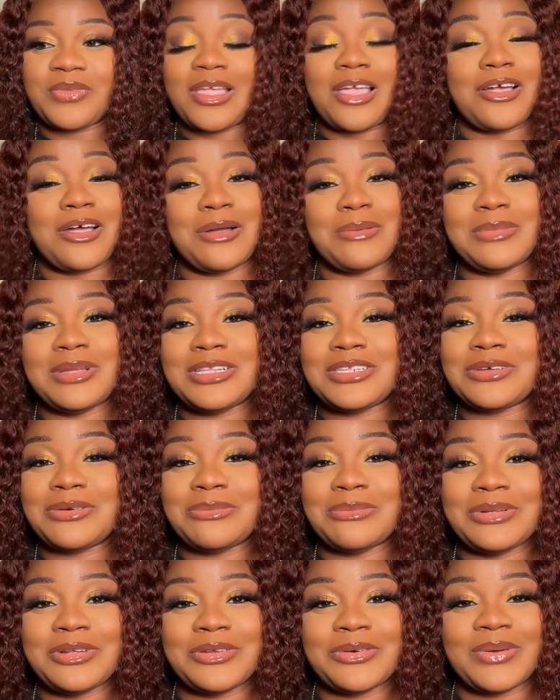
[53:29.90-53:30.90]
Comment down
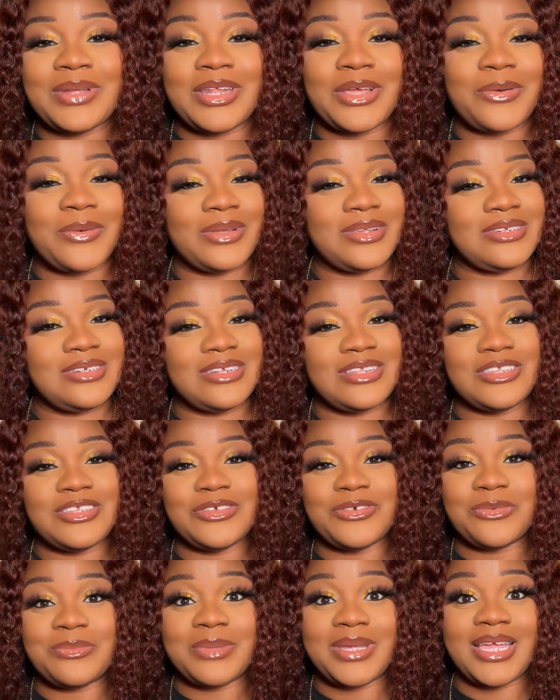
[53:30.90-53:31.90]
below any questions
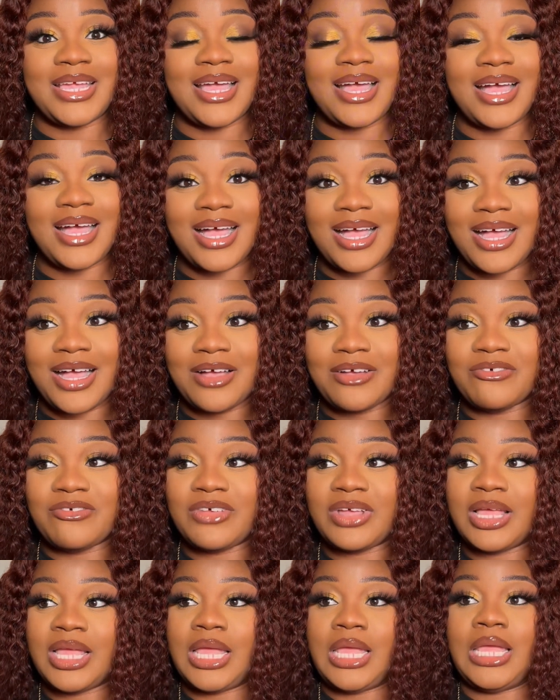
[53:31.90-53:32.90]
you may
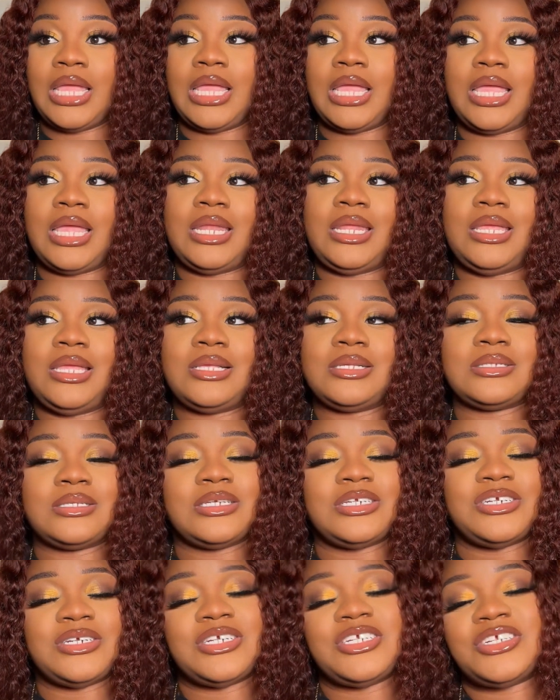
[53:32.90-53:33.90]
have, any
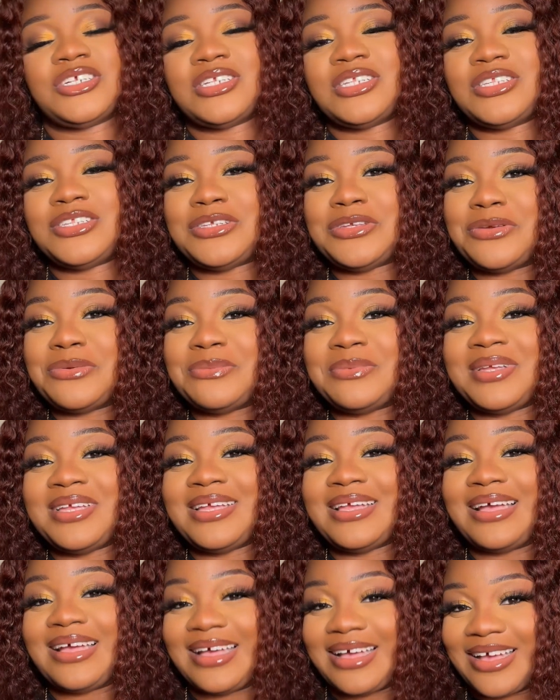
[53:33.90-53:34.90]
suggestions you may
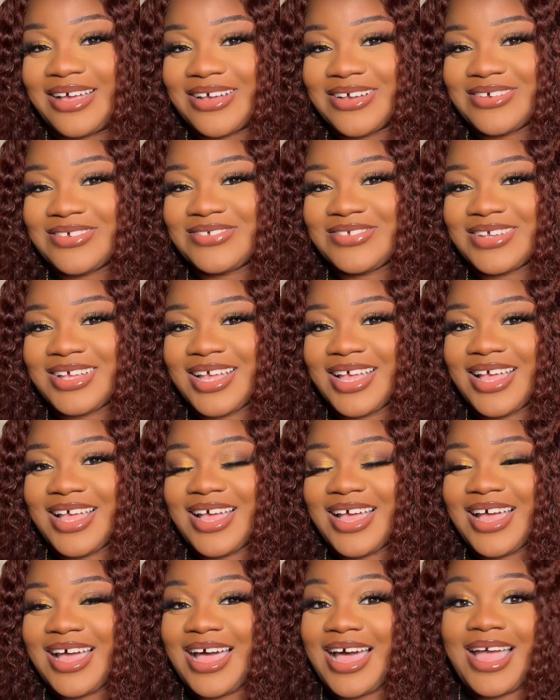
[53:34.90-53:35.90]
have.
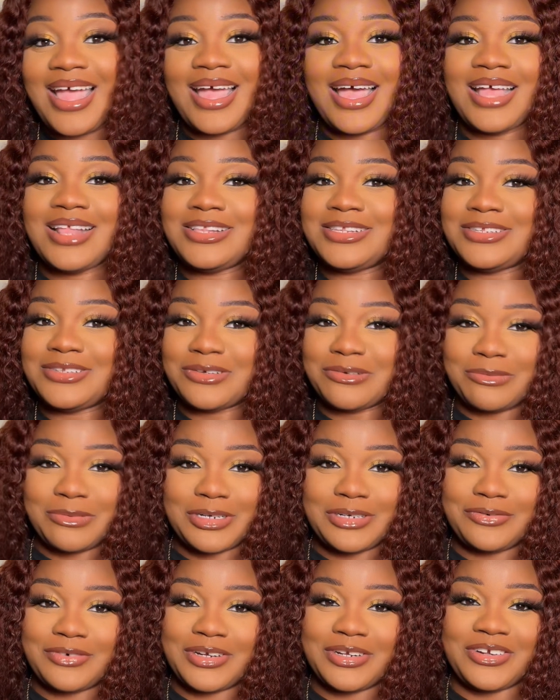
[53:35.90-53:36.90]
I had so
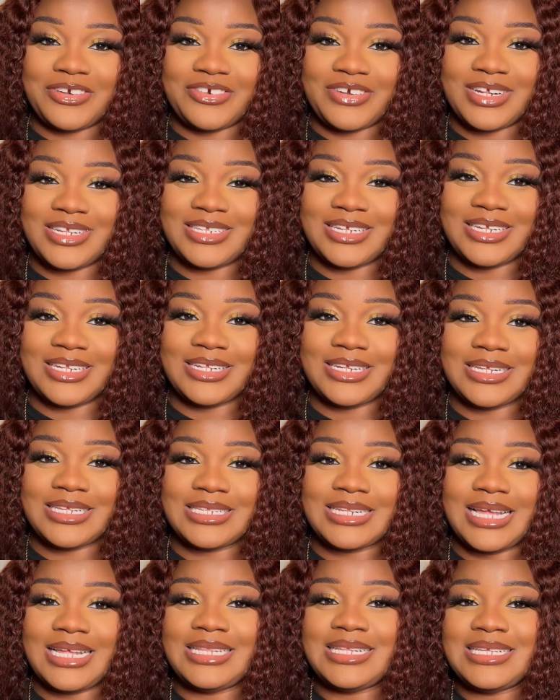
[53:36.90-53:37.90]
much fun creating this.
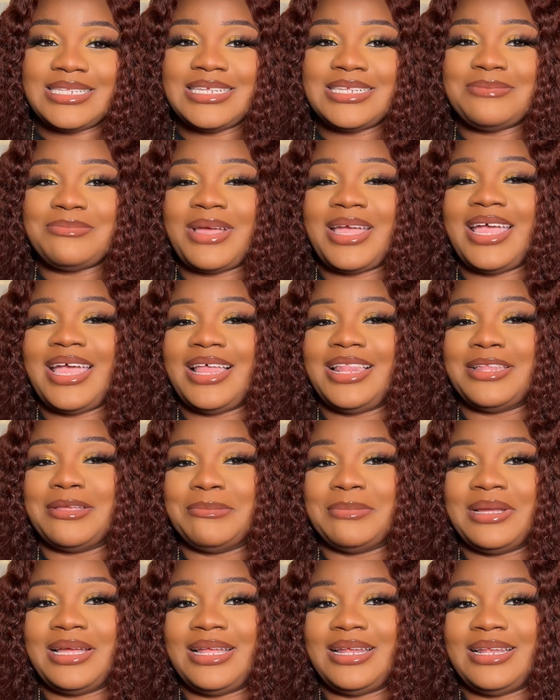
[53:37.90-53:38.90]
Like, this is my
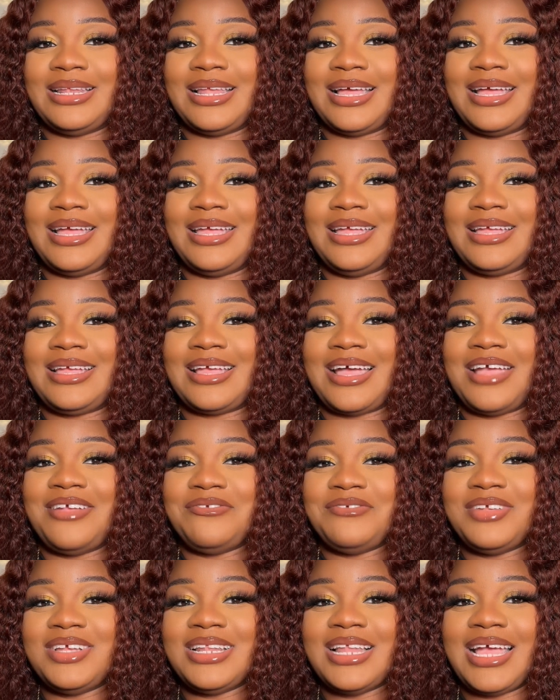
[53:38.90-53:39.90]
element. Like, I
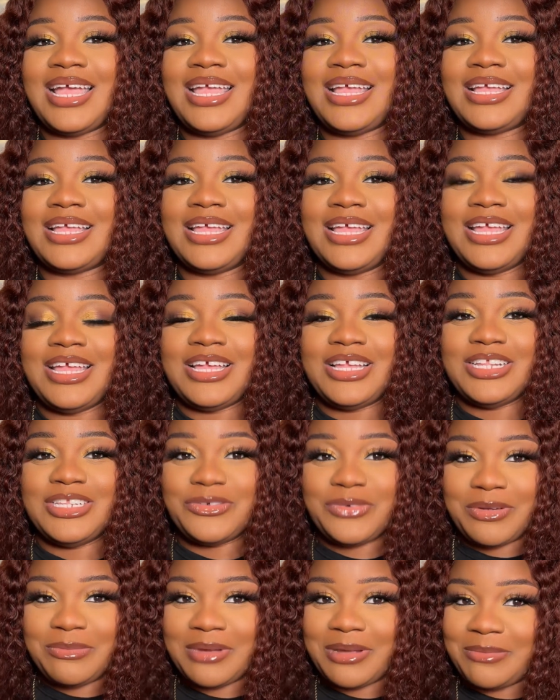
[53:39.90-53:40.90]
feel like
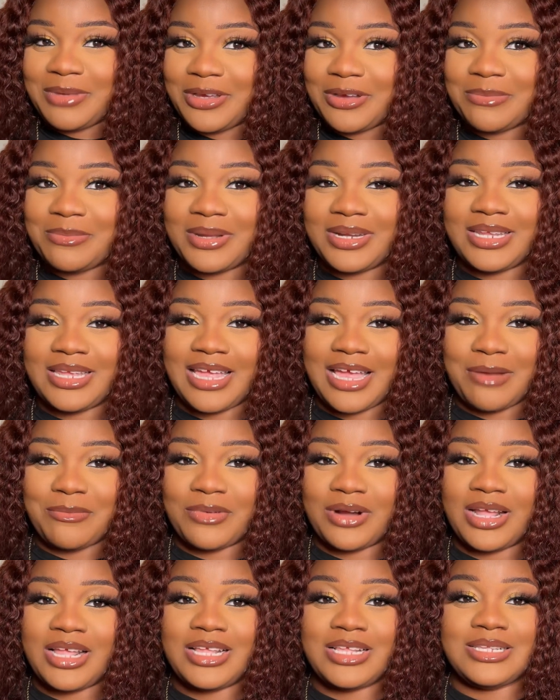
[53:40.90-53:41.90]
doing my makeup on
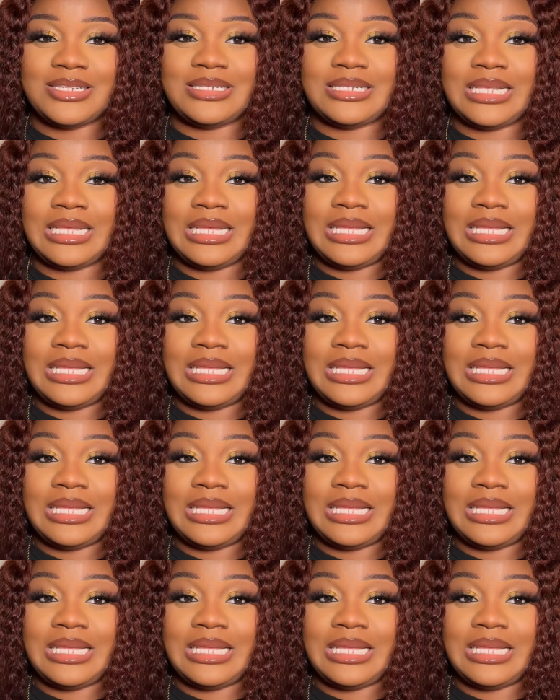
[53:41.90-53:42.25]
camera is,